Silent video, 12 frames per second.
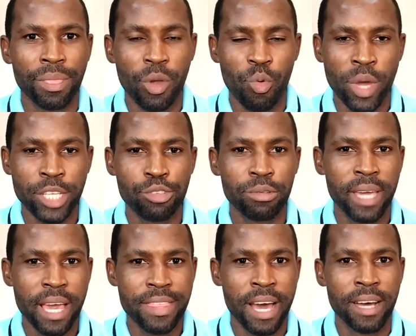were
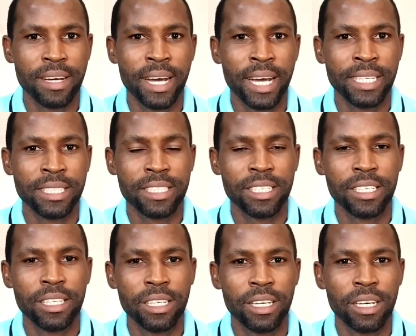together and
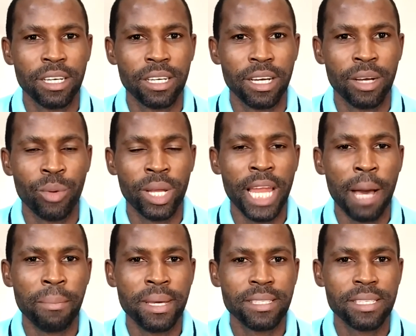were
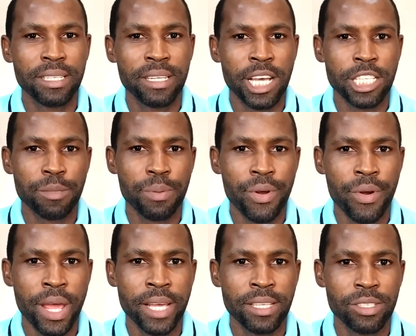lamenting the
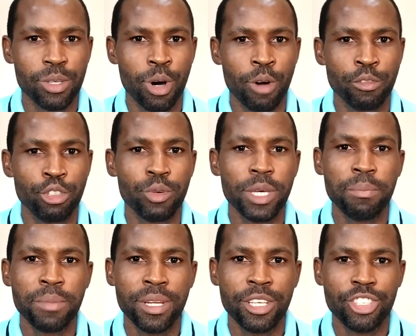experience of doing
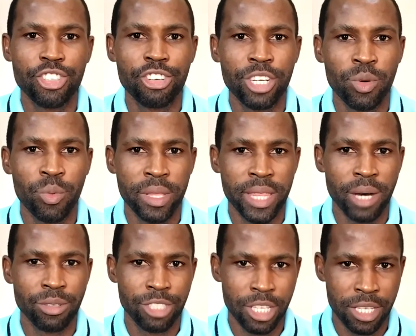ministry
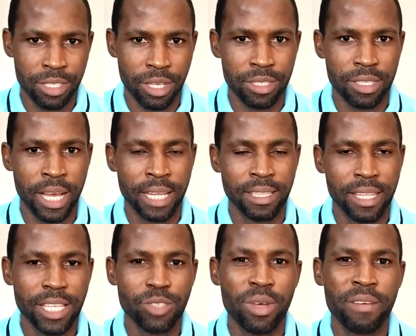without Jesus. And
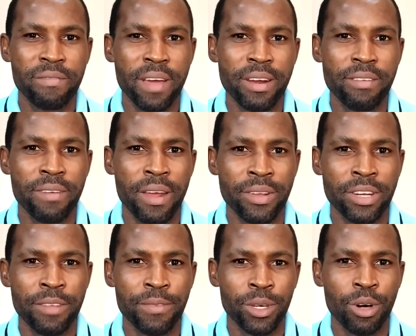things were very, very
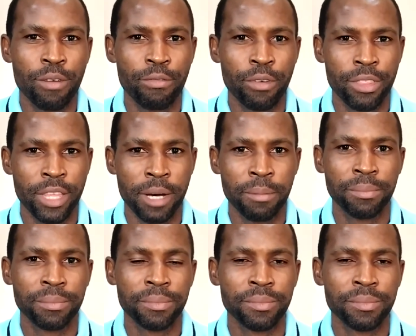difficult for them.